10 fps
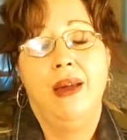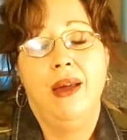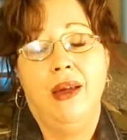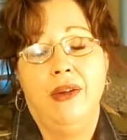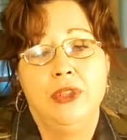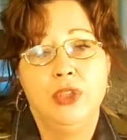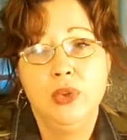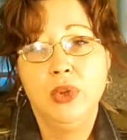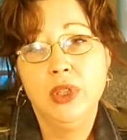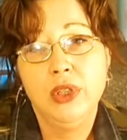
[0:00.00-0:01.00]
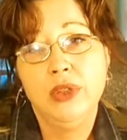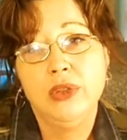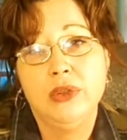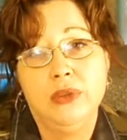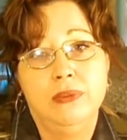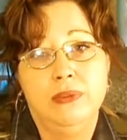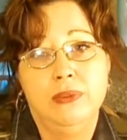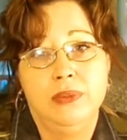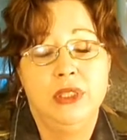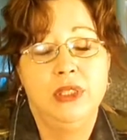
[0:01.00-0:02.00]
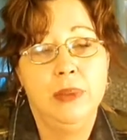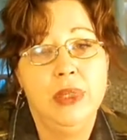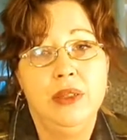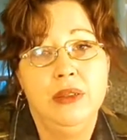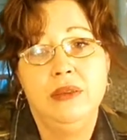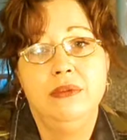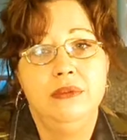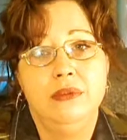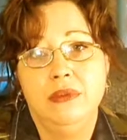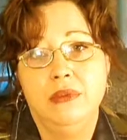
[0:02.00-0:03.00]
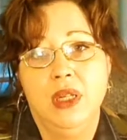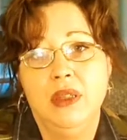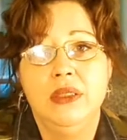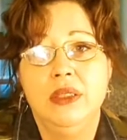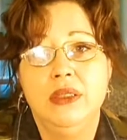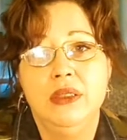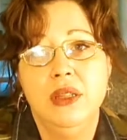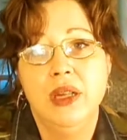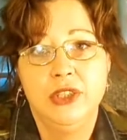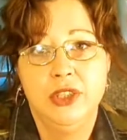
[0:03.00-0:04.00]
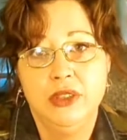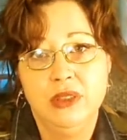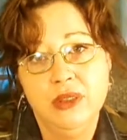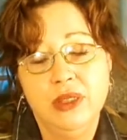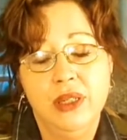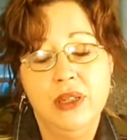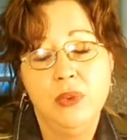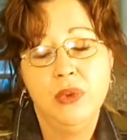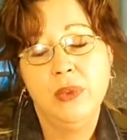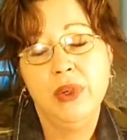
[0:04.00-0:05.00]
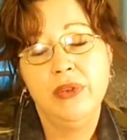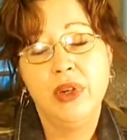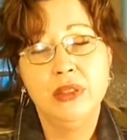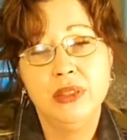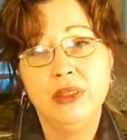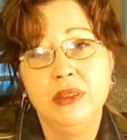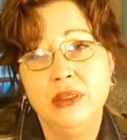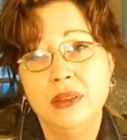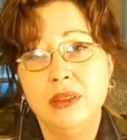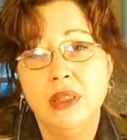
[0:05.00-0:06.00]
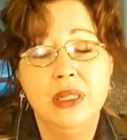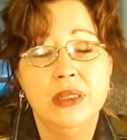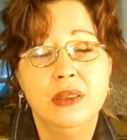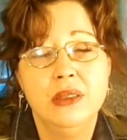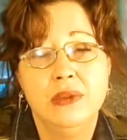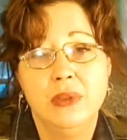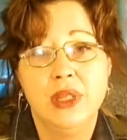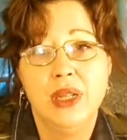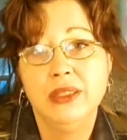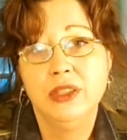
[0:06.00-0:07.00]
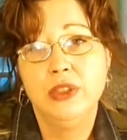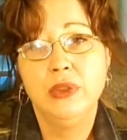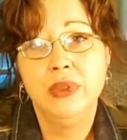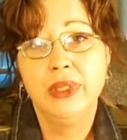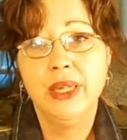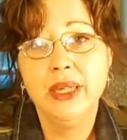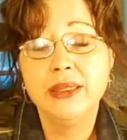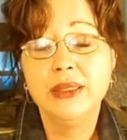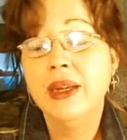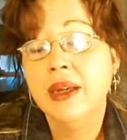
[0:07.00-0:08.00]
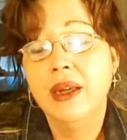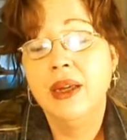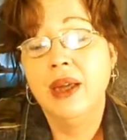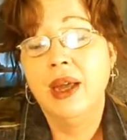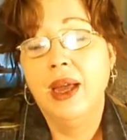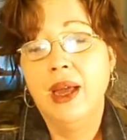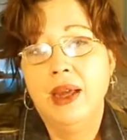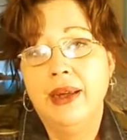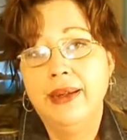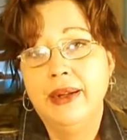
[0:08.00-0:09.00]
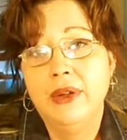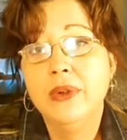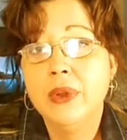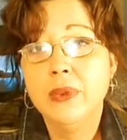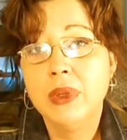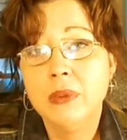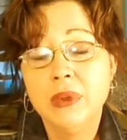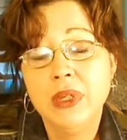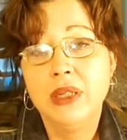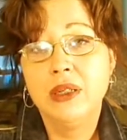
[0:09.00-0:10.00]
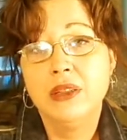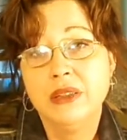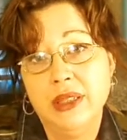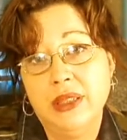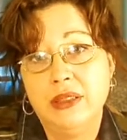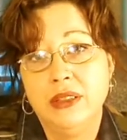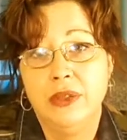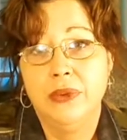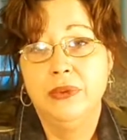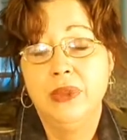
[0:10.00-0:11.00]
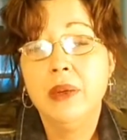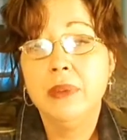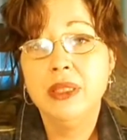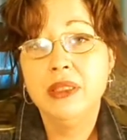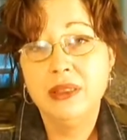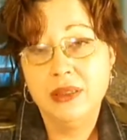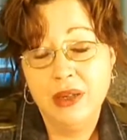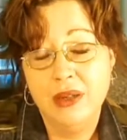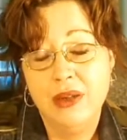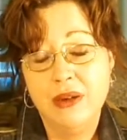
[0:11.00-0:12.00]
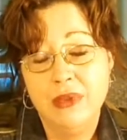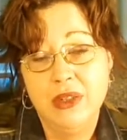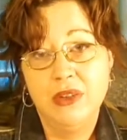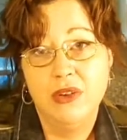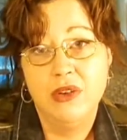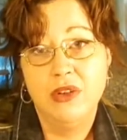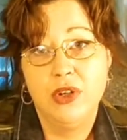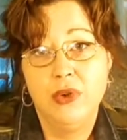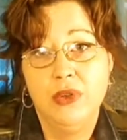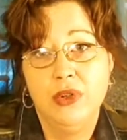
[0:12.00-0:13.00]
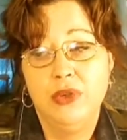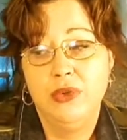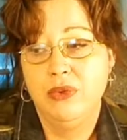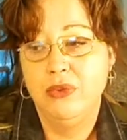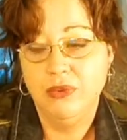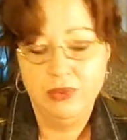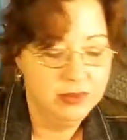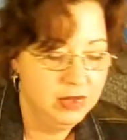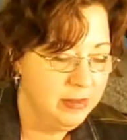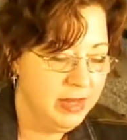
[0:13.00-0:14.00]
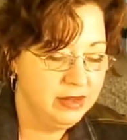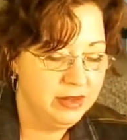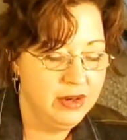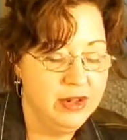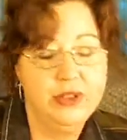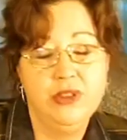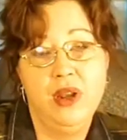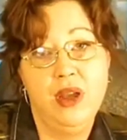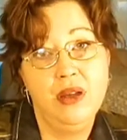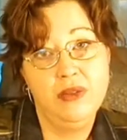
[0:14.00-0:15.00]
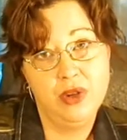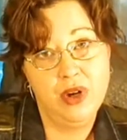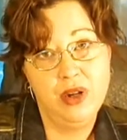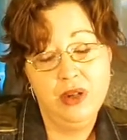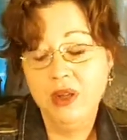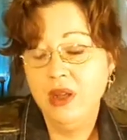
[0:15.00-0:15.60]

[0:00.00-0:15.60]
I have short, little, stubby, ugly lashes. And I don't want to wear falsies. And with glasses you really can't. And I don't know when I'm going to get contacts. So that being said, I'm going to start showing you the mascaras that I have tried.